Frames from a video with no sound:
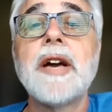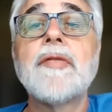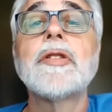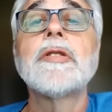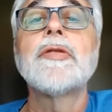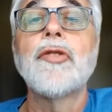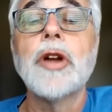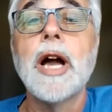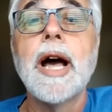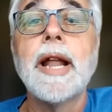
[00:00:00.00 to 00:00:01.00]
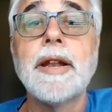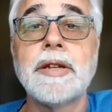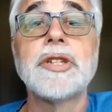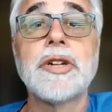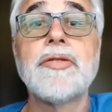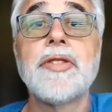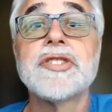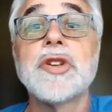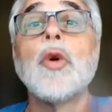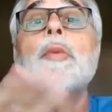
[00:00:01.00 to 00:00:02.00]
Joan was never
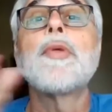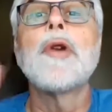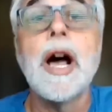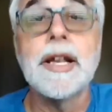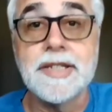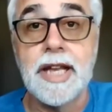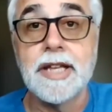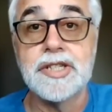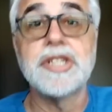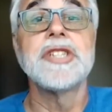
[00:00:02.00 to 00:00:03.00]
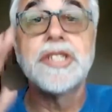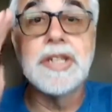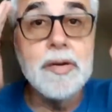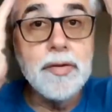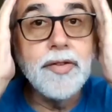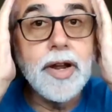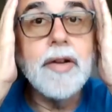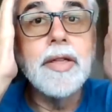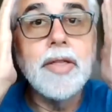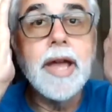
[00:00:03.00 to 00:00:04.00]
forgotten during this whole process.
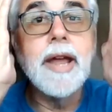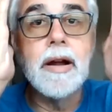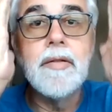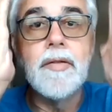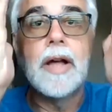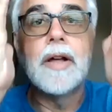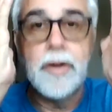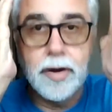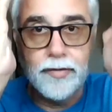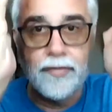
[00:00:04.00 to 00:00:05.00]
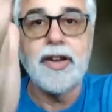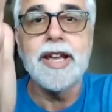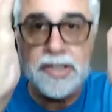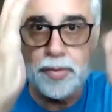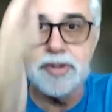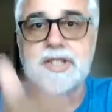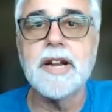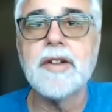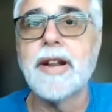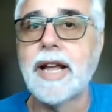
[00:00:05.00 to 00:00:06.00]
She's still very there. Uh, her
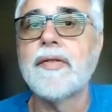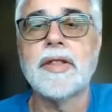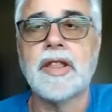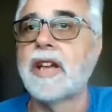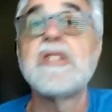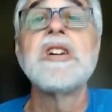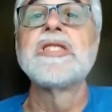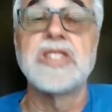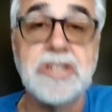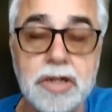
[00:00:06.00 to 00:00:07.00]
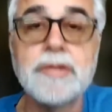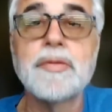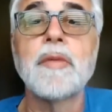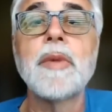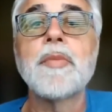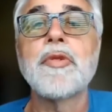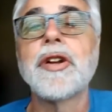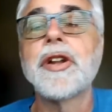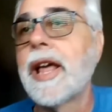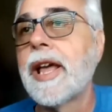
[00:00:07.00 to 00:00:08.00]
face was there and everything. Just
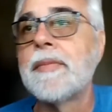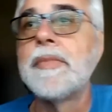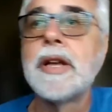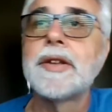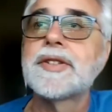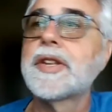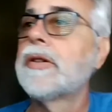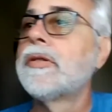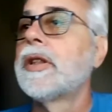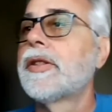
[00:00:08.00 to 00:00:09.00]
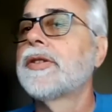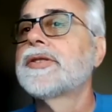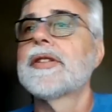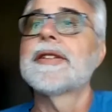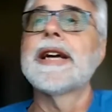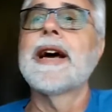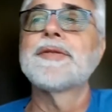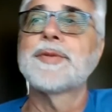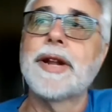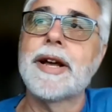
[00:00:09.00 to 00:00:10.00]
couldn't remember her name. So
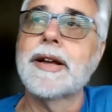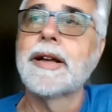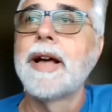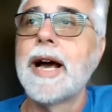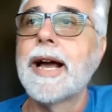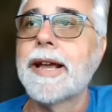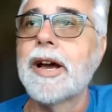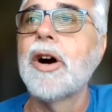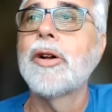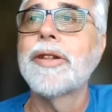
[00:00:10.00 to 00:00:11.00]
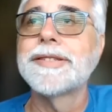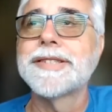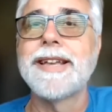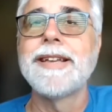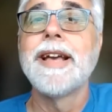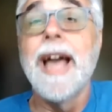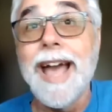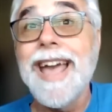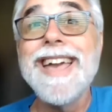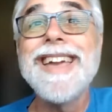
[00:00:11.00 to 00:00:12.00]
those are the times when I, I
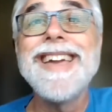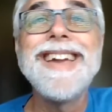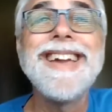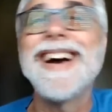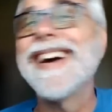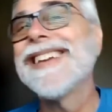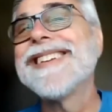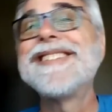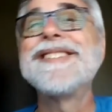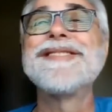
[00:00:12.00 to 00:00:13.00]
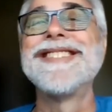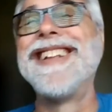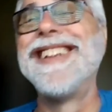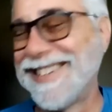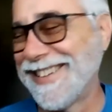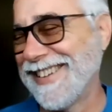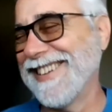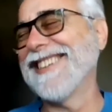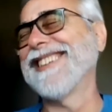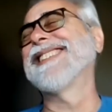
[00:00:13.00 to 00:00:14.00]
call and say, "Hey, how you
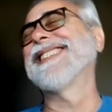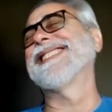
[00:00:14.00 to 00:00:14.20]
doing?"